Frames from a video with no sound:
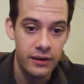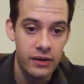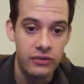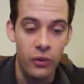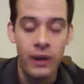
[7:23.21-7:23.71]

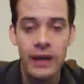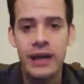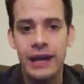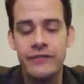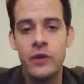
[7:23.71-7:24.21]
So
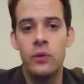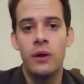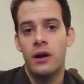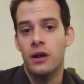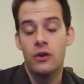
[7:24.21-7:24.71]
if you
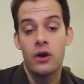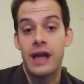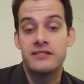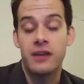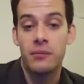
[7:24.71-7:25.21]
look at
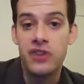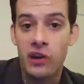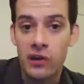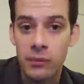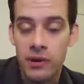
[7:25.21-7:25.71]
some
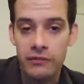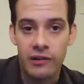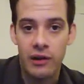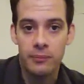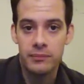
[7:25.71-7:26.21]
term
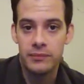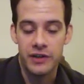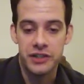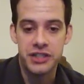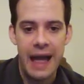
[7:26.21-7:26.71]
from the
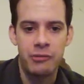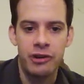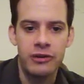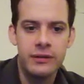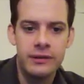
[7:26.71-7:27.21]

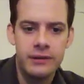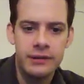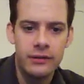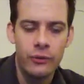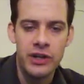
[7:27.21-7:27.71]
chapter,
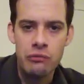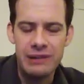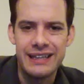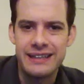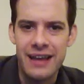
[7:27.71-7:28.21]
when you
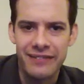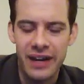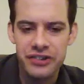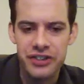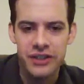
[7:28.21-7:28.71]
read the
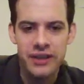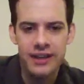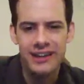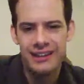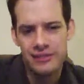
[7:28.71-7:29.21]
definition,
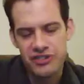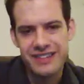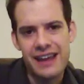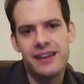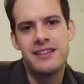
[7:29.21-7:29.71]
there's a
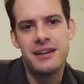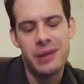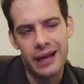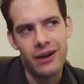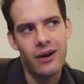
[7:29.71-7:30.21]
tendency to be
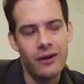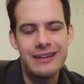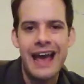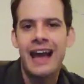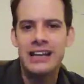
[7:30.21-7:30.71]
like,
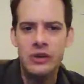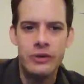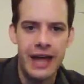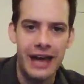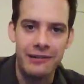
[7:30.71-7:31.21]
yeah, I knew
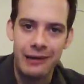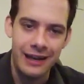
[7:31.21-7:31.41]
that, right?